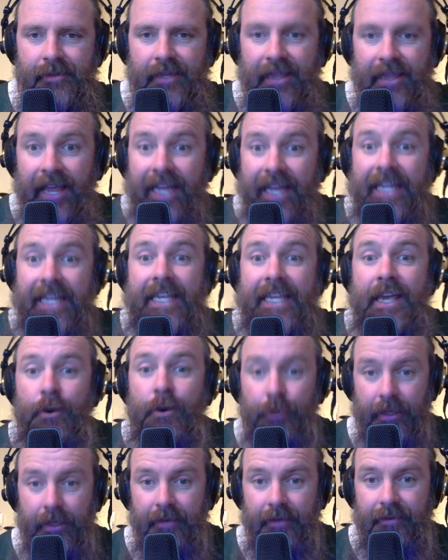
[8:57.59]
Like,
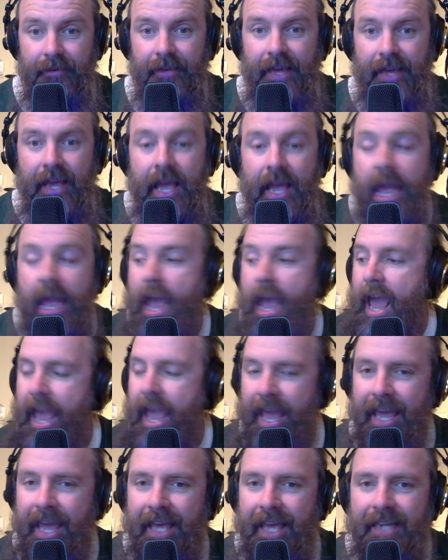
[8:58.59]
yelled it.
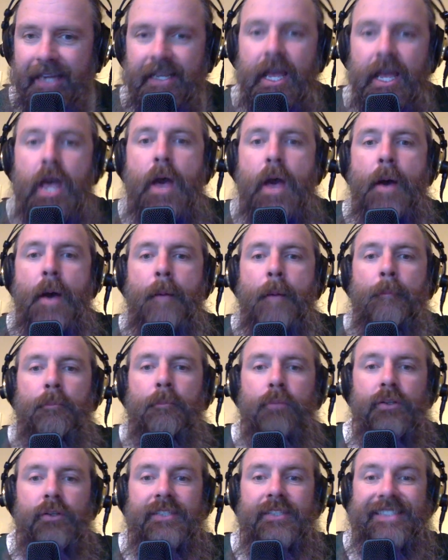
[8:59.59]
And
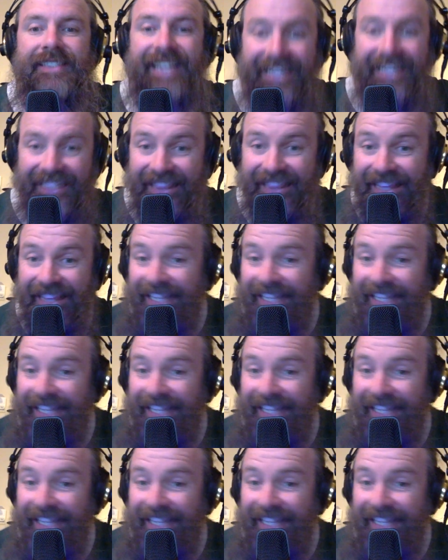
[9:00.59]
proceeded